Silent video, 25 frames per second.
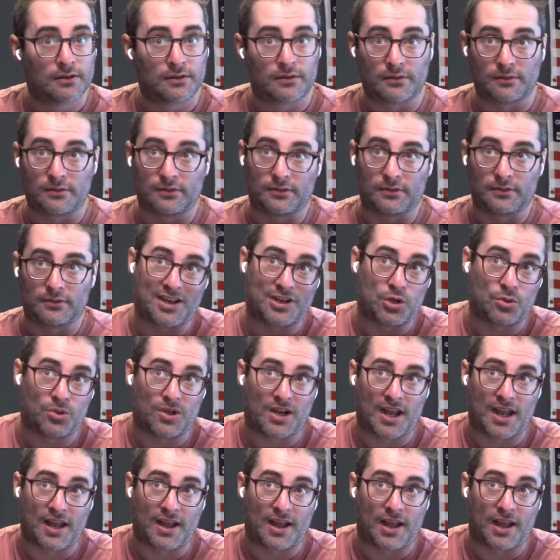Then you
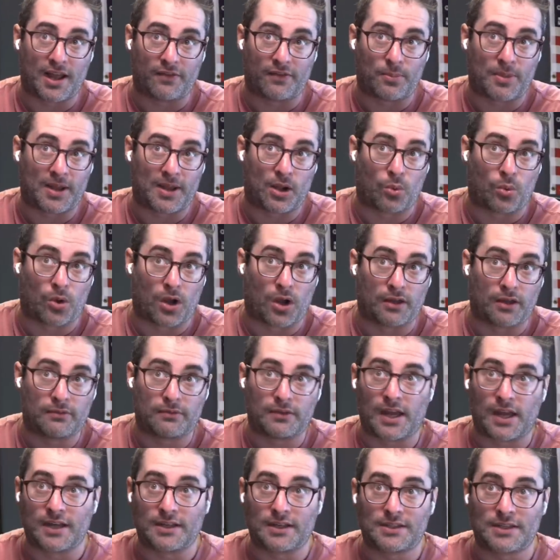would have about what
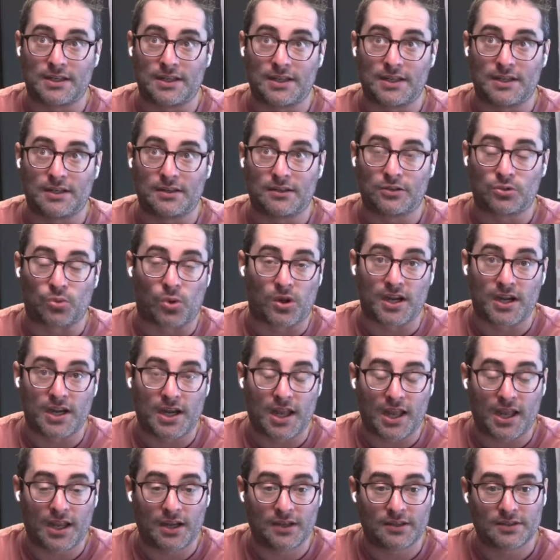19, 20
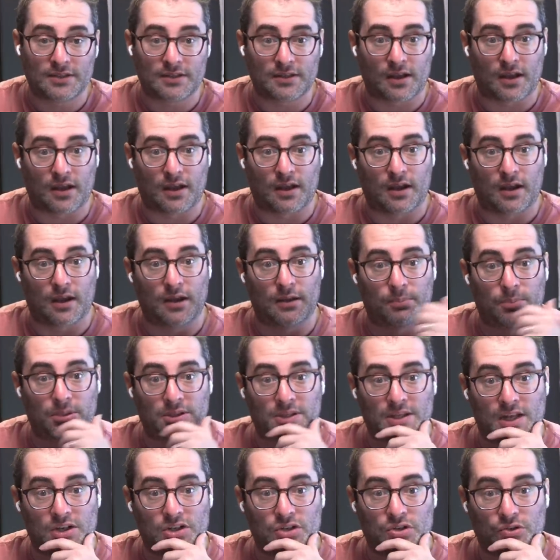days uh,
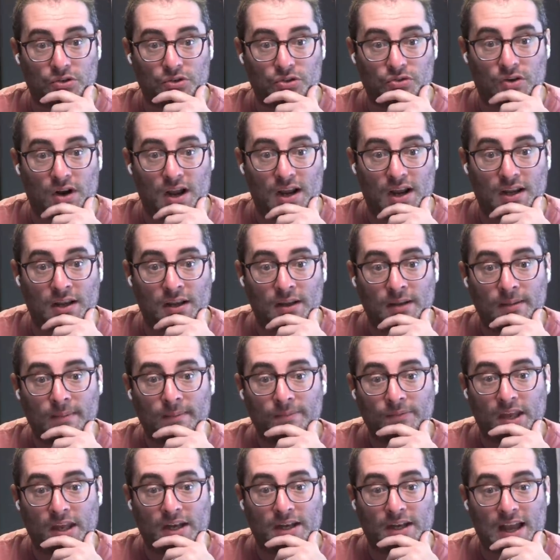potential strike
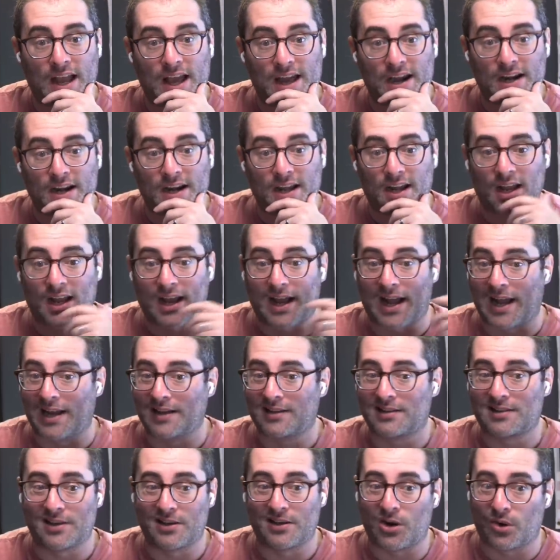in Canada. I
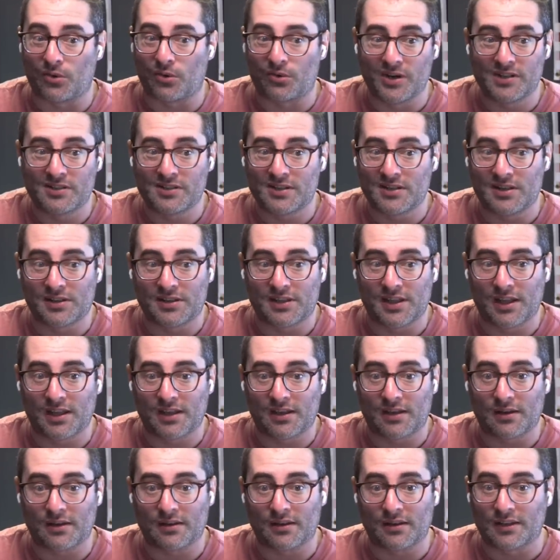see no reason to
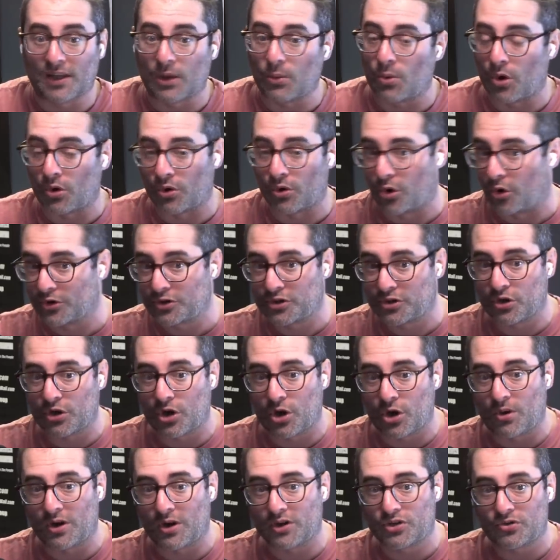think they won't also
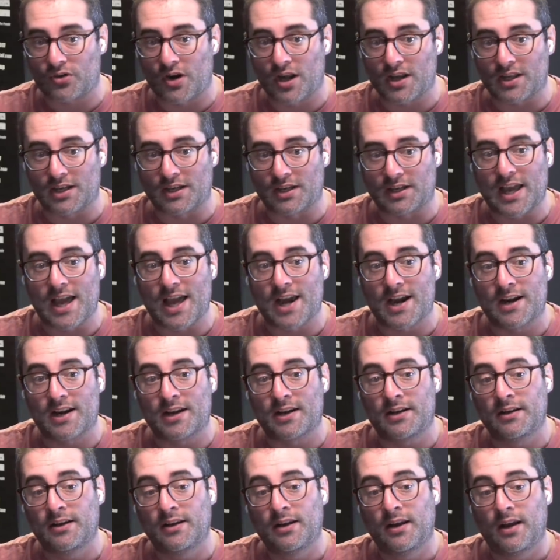go on strike in Canada.